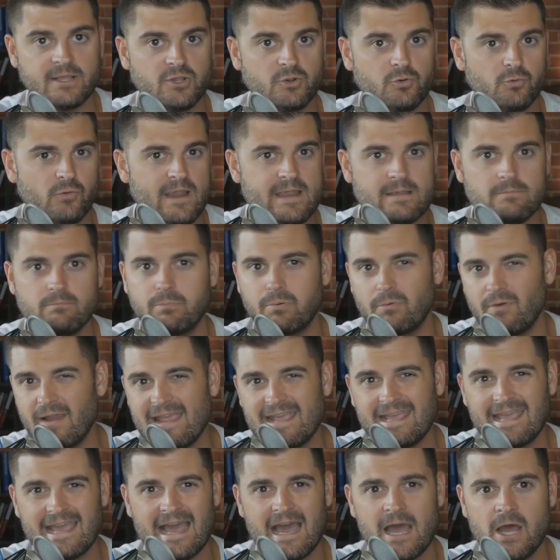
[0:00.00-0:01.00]
great
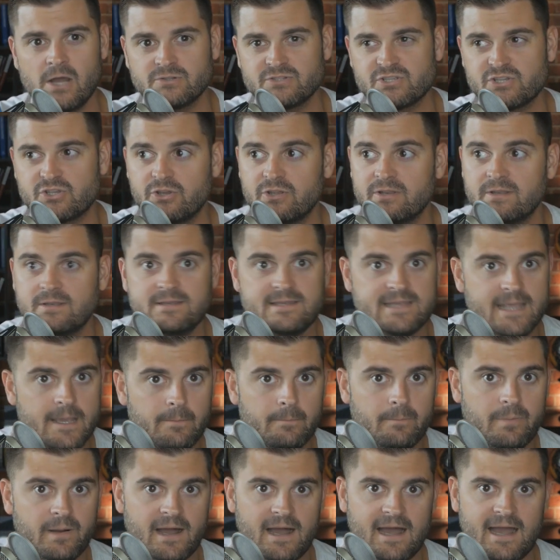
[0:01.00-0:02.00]
breakouts, good dip
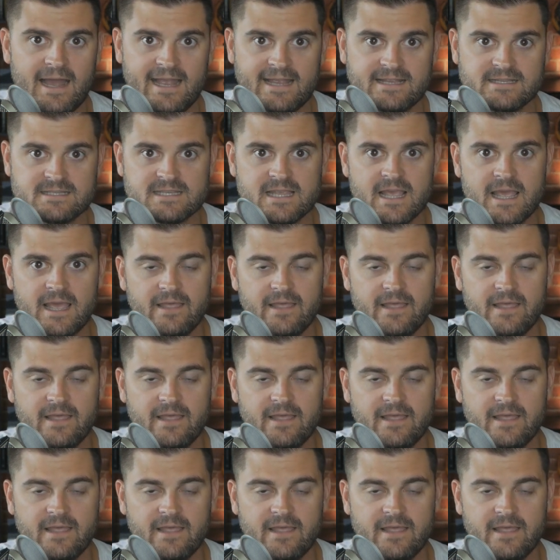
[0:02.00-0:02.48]
buys,